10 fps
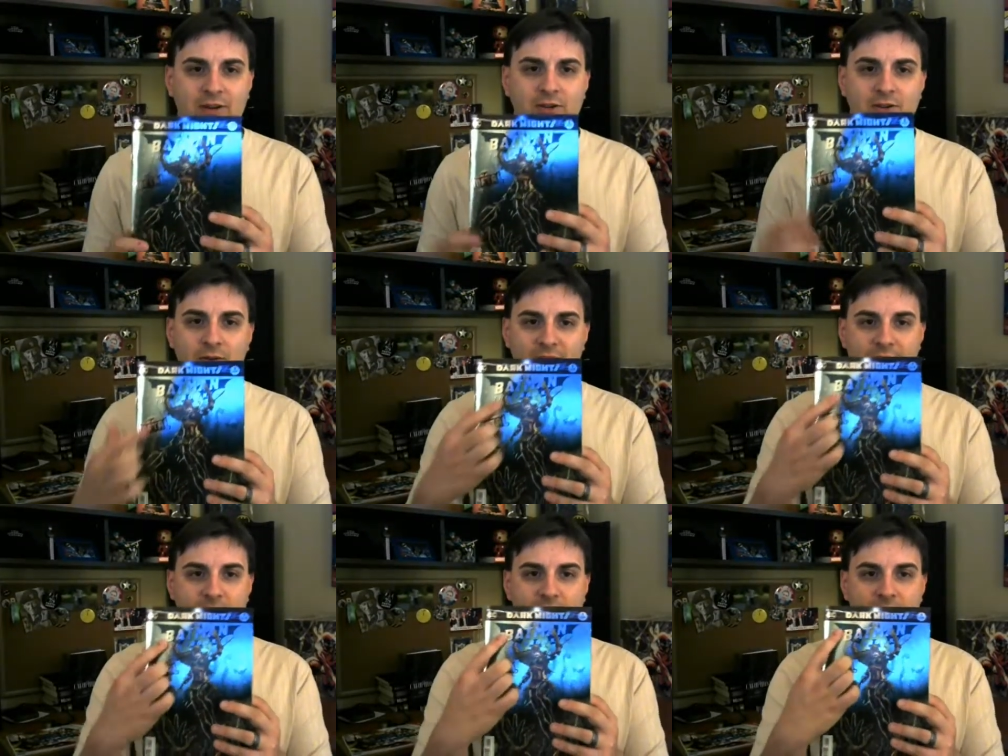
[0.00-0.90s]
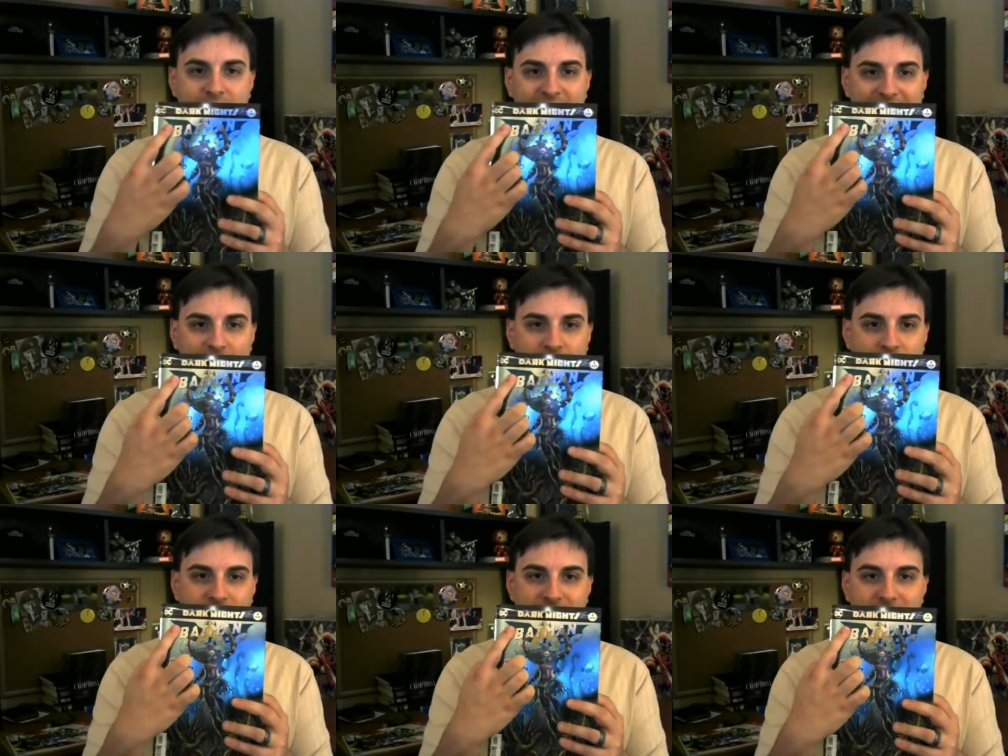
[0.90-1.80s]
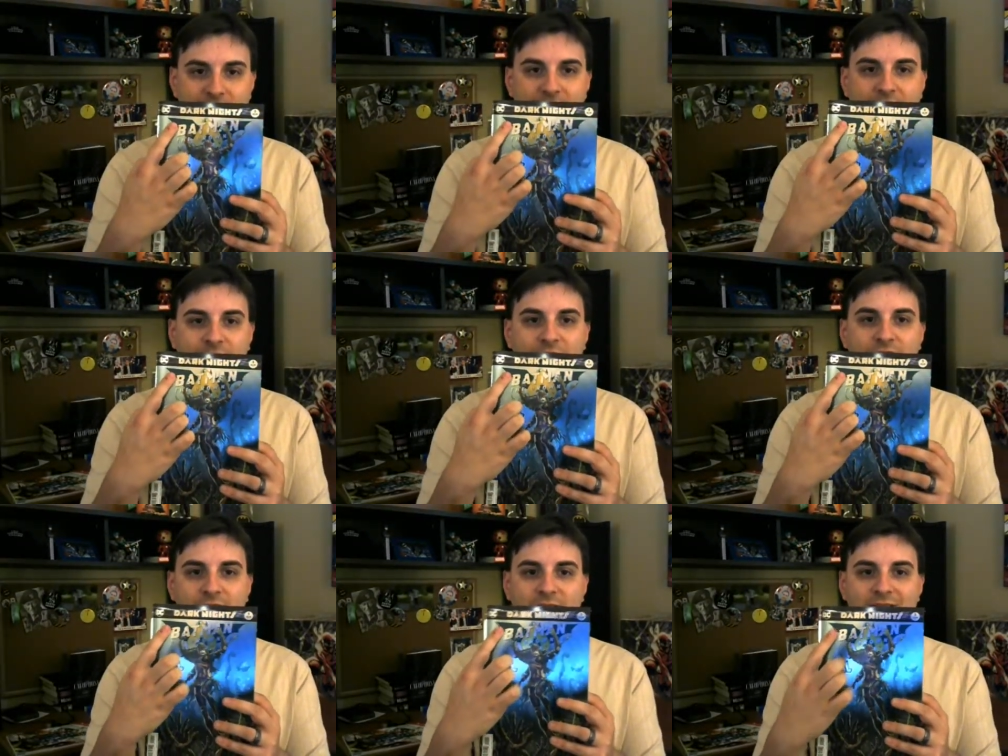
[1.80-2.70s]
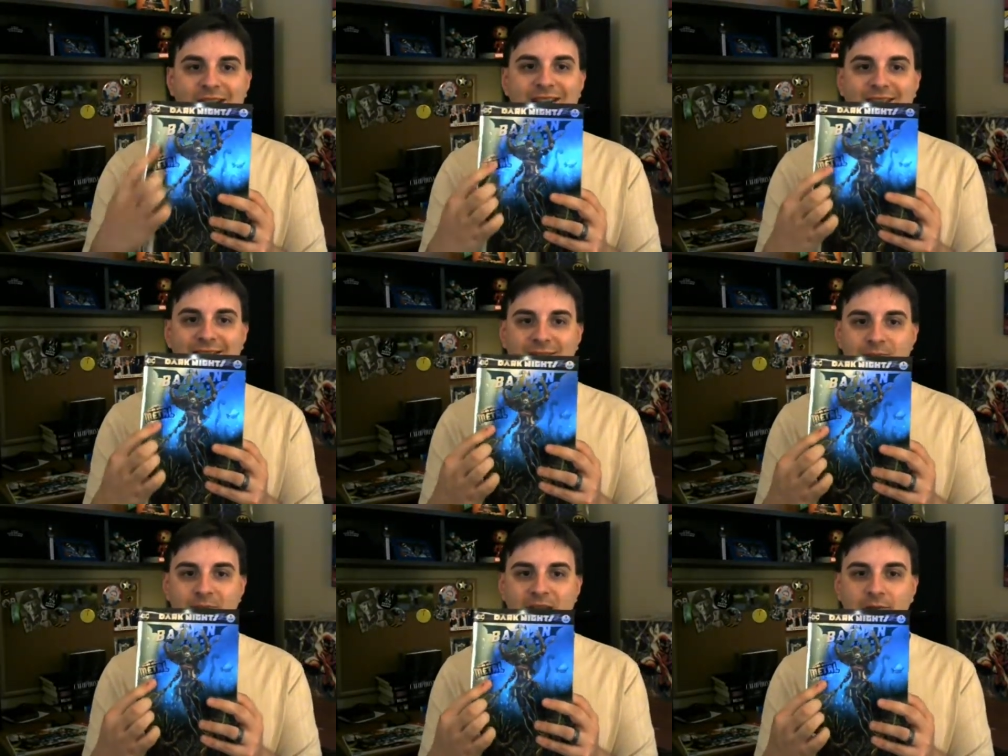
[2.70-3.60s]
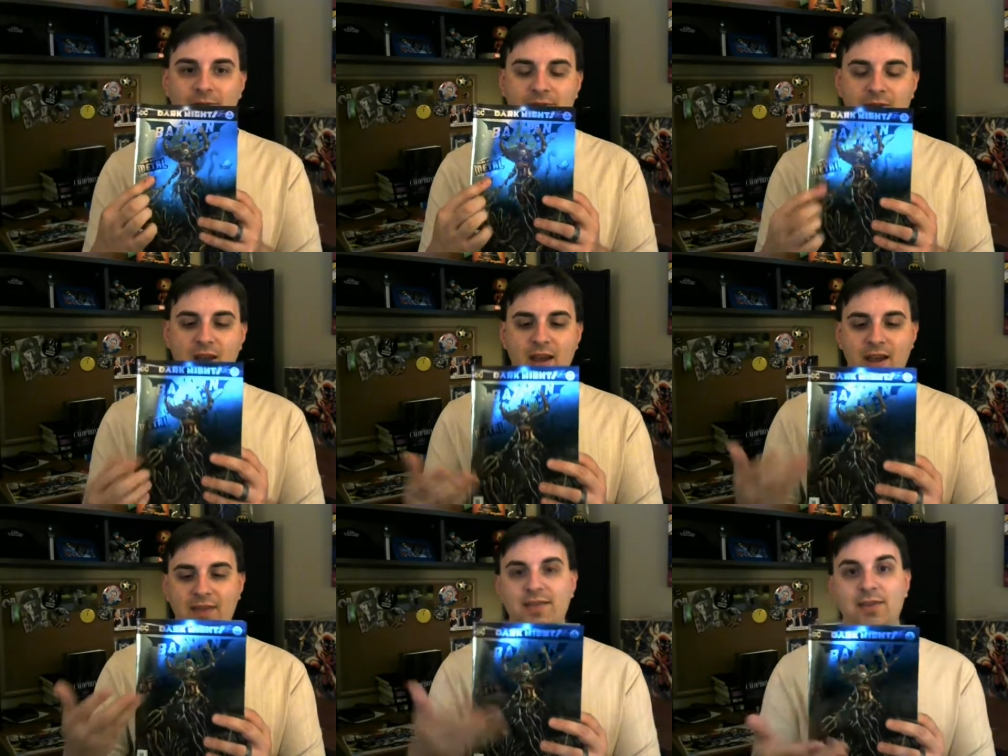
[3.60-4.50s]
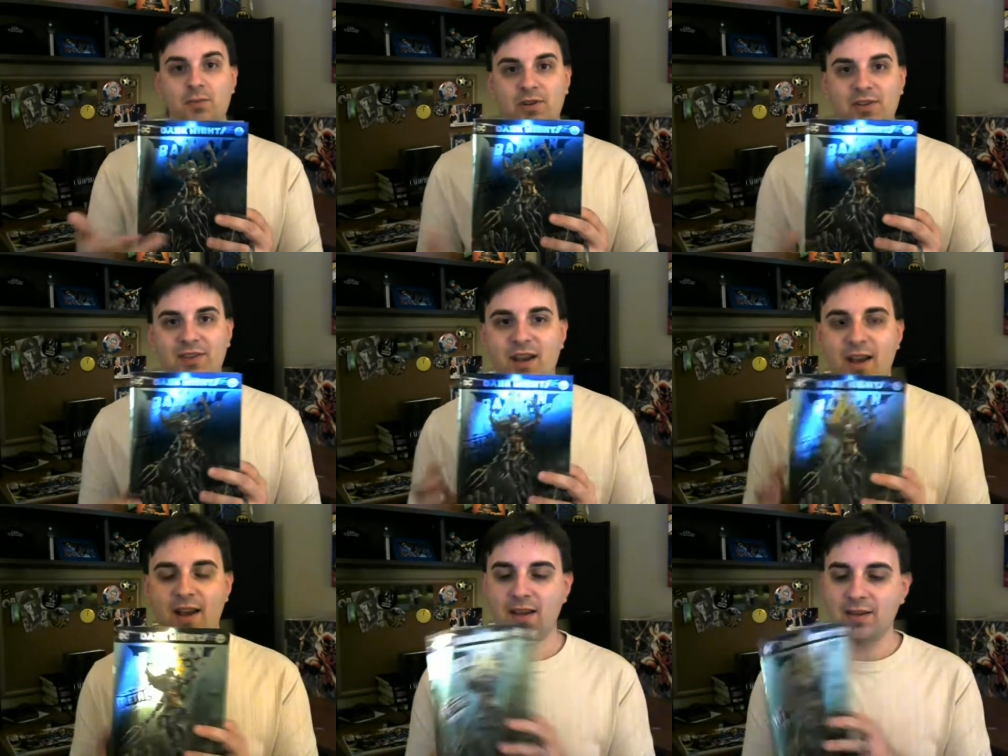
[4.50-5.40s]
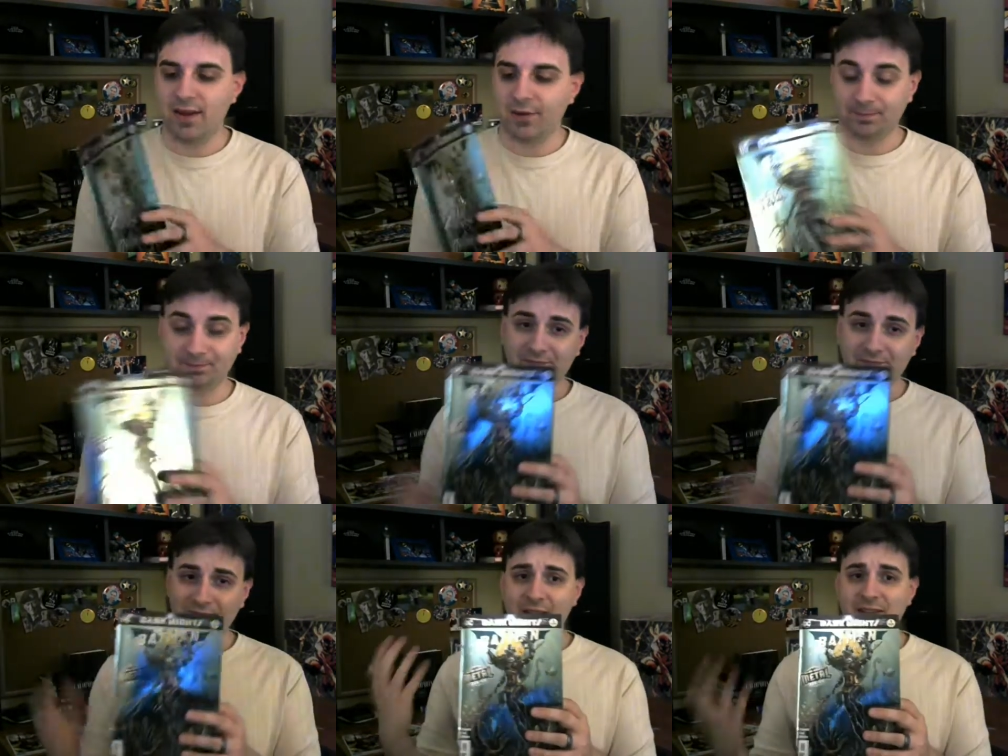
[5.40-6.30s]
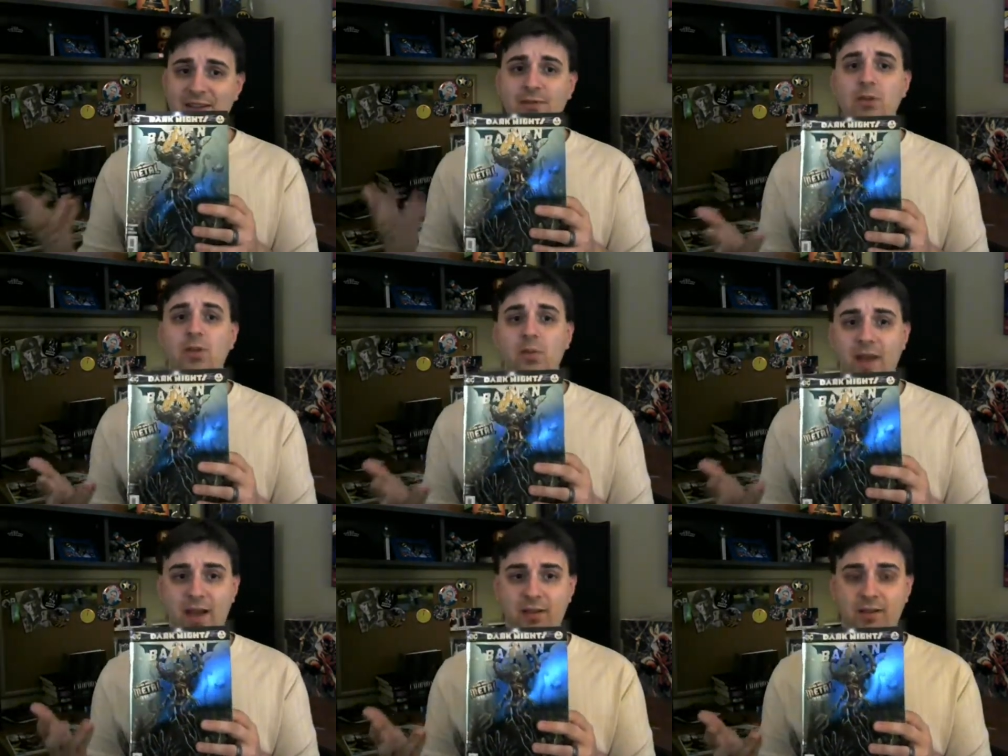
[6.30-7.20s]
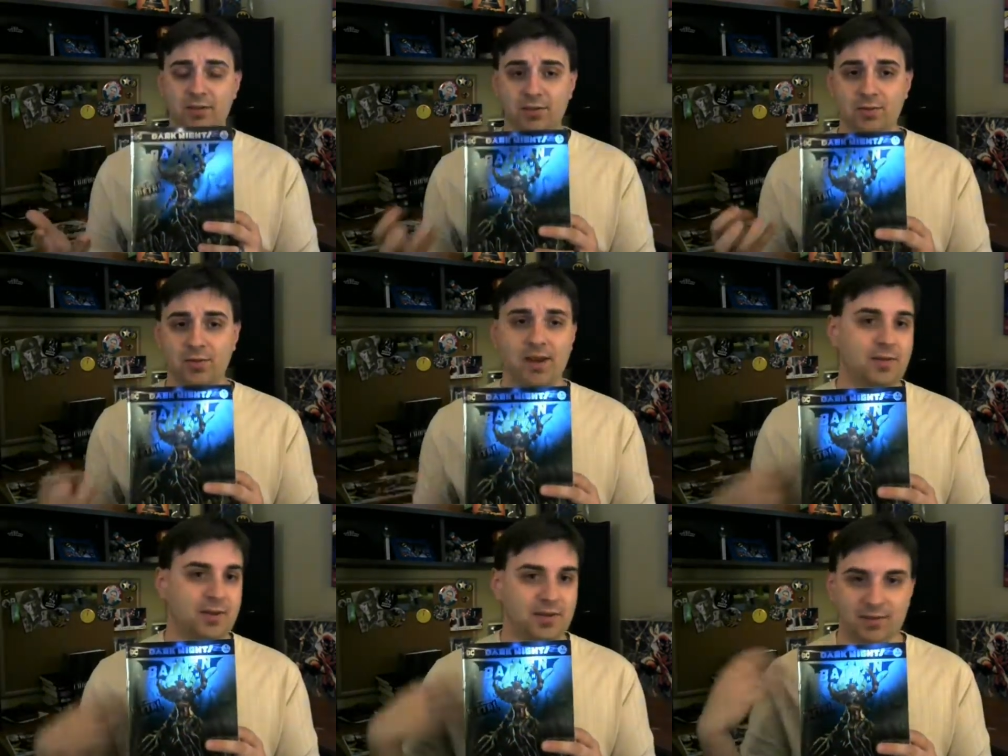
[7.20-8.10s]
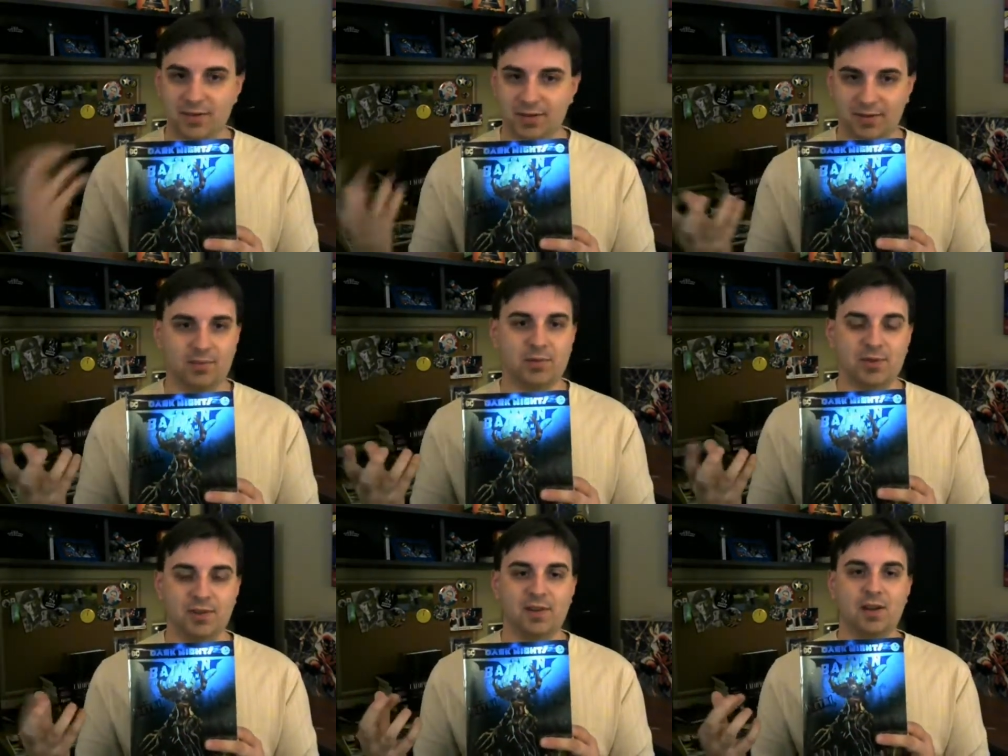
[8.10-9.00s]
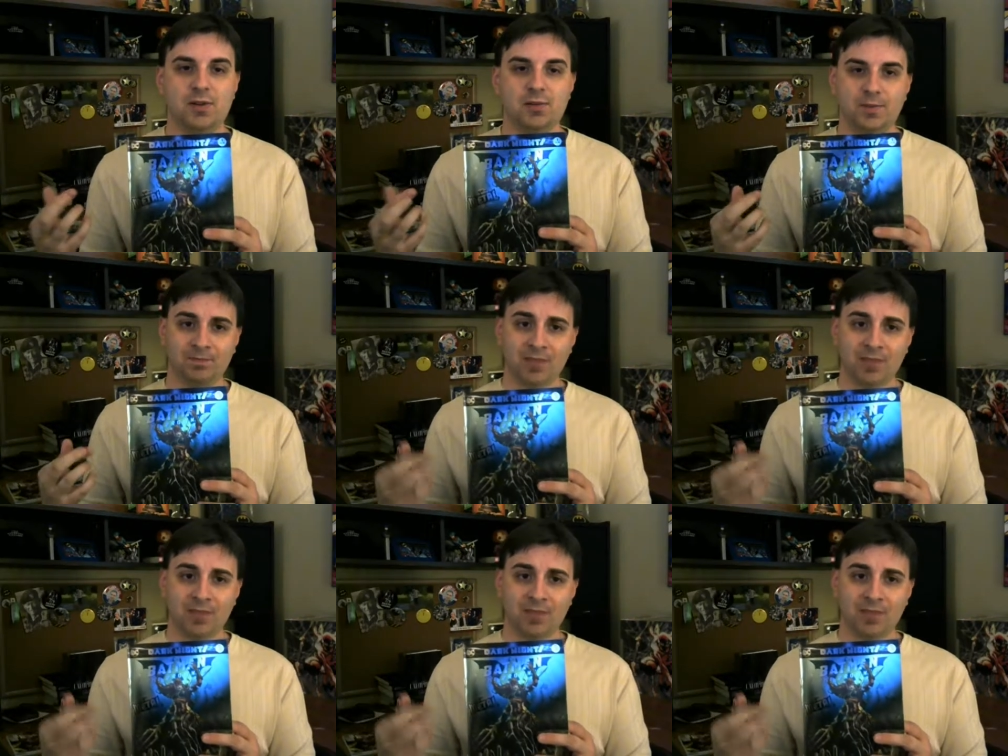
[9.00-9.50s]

As you know, I am doing a special series on Dark Knight's medals, and this is one of the tie-in. Now, to give you a little back story, I know I do this on most of the videos.